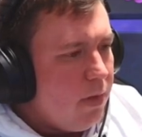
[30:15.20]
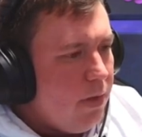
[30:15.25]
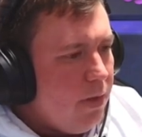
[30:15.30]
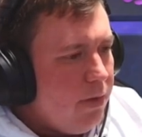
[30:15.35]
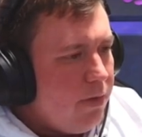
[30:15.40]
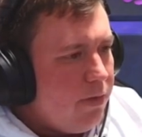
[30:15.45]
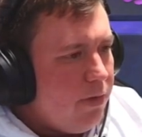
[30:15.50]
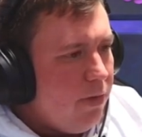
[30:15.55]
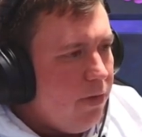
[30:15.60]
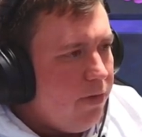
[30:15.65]

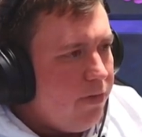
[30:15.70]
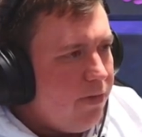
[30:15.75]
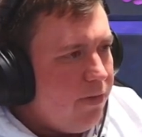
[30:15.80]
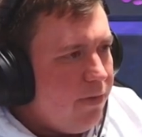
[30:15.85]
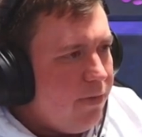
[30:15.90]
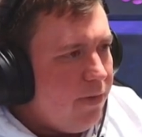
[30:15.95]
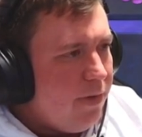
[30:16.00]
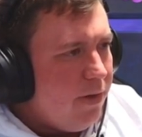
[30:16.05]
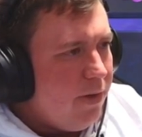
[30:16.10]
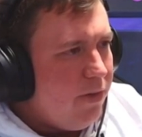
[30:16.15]
There's
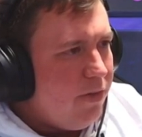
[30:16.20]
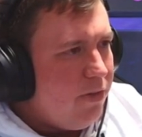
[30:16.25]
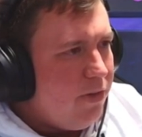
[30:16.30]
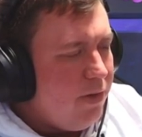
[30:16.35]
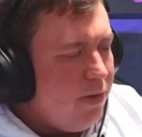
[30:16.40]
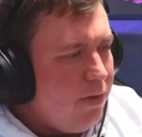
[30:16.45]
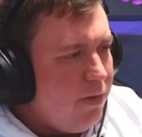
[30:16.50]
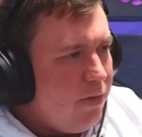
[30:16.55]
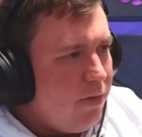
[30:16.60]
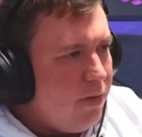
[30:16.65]
Ossify
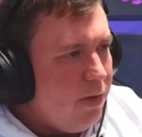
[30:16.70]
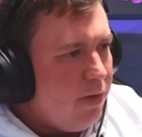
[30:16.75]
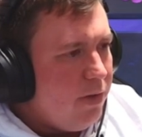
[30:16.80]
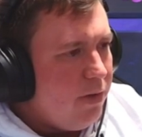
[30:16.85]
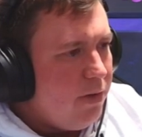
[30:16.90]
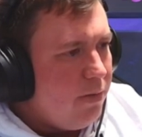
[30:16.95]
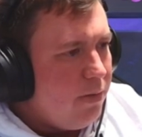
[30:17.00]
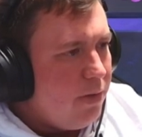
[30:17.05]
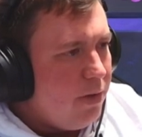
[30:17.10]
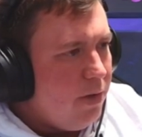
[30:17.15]
Sheldred,
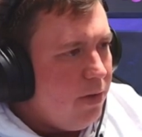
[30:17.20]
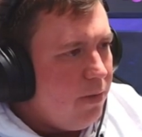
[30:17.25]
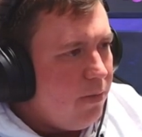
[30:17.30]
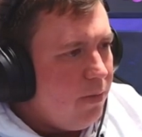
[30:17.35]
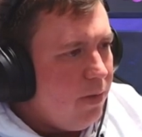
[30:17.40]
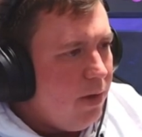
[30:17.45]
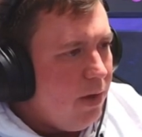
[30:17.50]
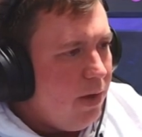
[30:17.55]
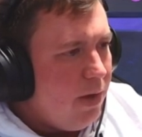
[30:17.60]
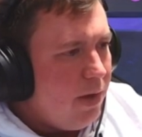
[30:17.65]
can't
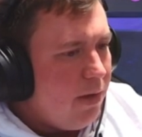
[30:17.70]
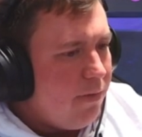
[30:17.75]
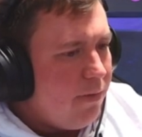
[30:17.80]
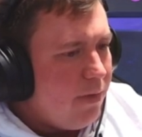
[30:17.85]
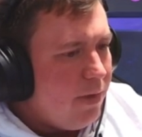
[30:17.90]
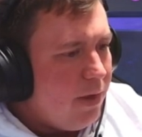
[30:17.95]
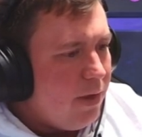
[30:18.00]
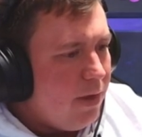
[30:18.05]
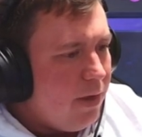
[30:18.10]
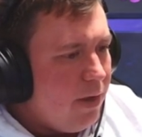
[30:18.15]
really have
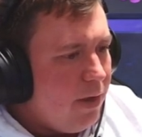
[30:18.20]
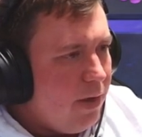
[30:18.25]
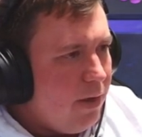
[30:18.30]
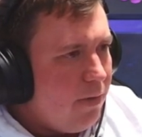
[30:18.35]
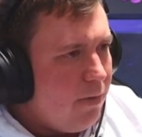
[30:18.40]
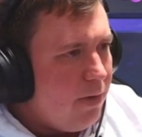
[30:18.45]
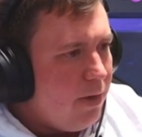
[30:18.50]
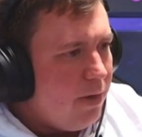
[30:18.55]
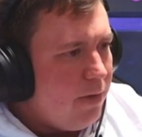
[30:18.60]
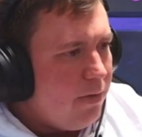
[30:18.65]
that hanging
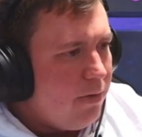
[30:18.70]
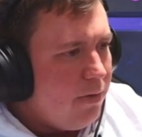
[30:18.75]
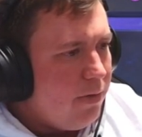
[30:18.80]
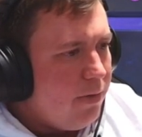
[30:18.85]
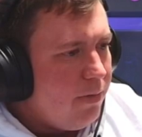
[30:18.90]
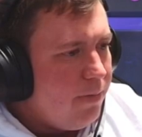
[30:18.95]
around.